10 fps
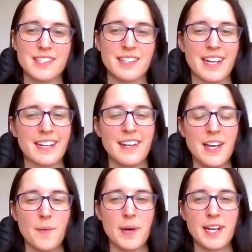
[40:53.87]
And like
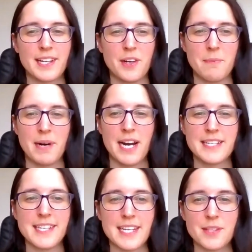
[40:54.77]
when I got my
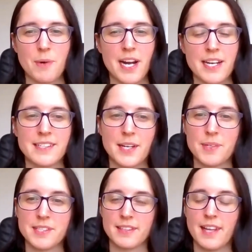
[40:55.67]
teeth whitened, I
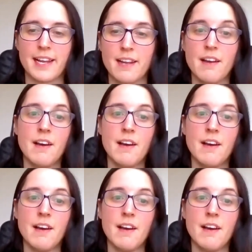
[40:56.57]
wasn't like,